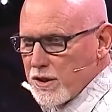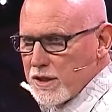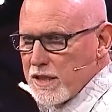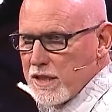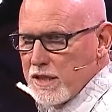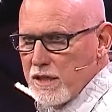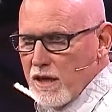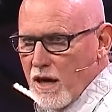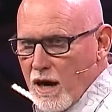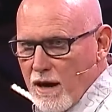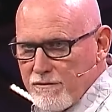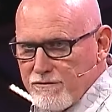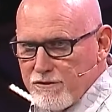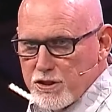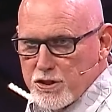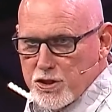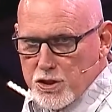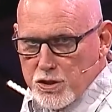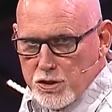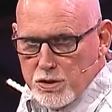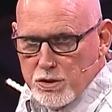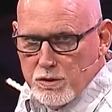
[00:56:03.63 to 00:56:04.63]
that he
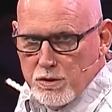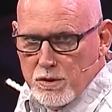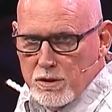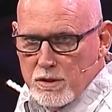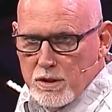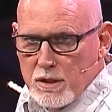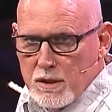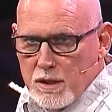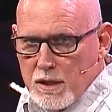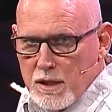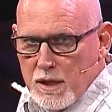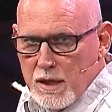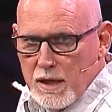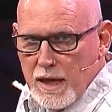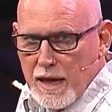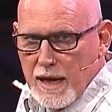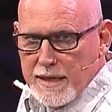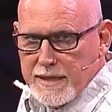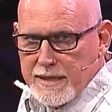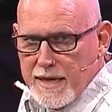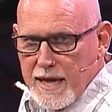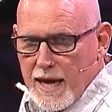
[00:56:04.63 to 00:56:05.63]
offers you?
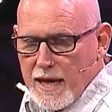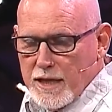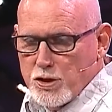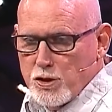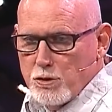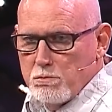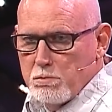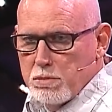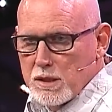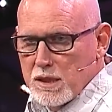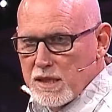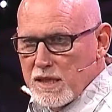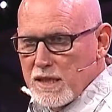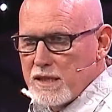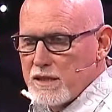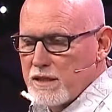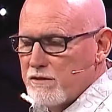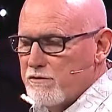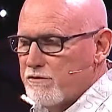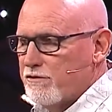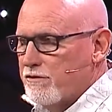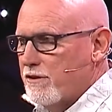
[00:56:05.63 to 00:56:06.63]
And can you
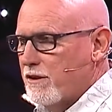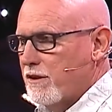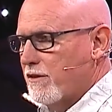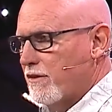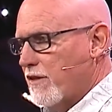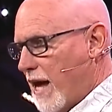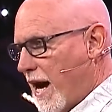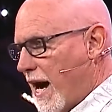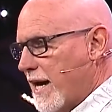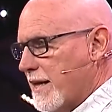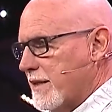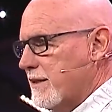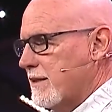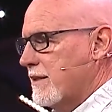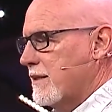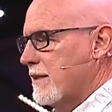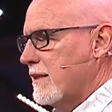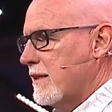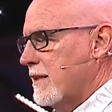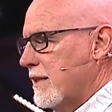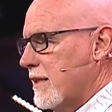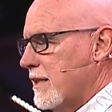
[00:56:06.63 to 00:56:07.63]
believe that
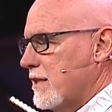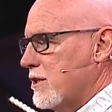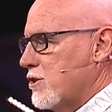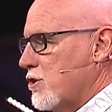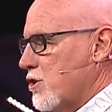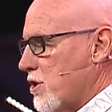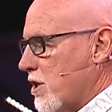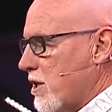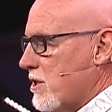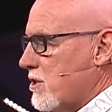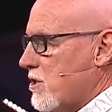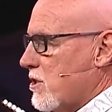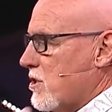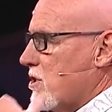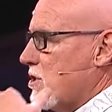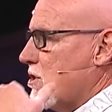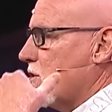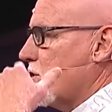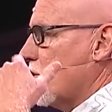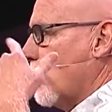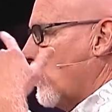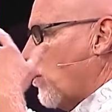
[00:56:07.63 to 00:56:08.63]

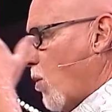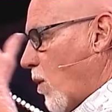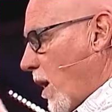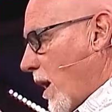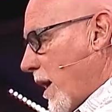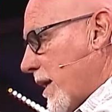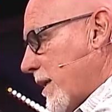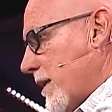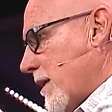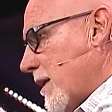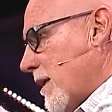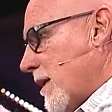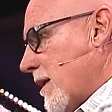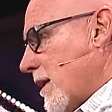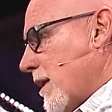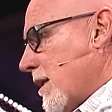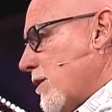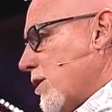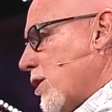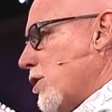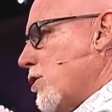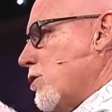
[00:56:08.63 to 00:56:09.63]
Jesus is the one
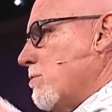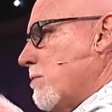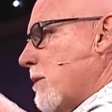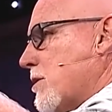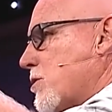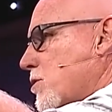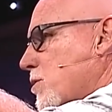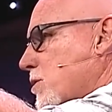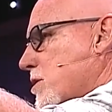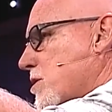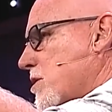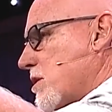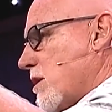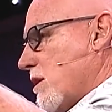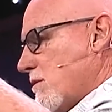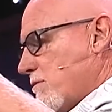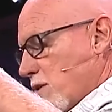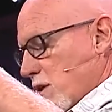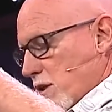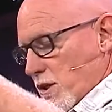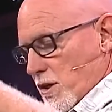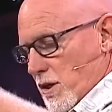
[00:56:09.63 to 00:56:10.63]
that you must
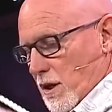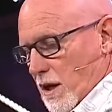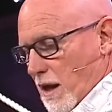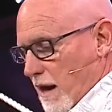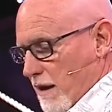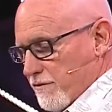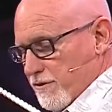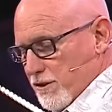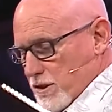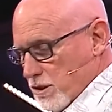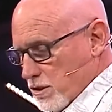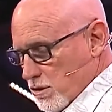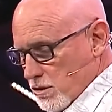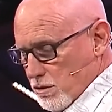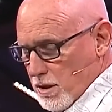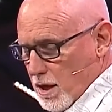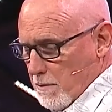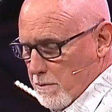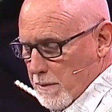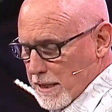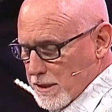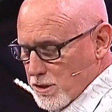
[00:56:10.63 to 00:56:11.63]
receive into your life? And you do
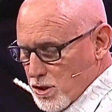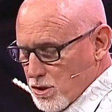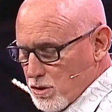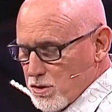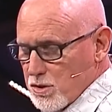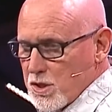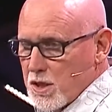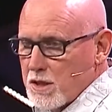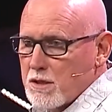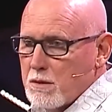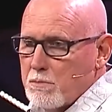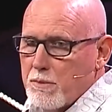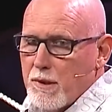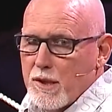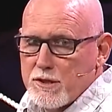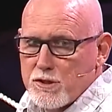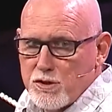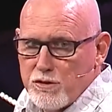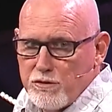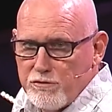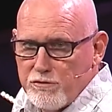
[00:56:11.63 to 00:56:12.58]
that by choosing to place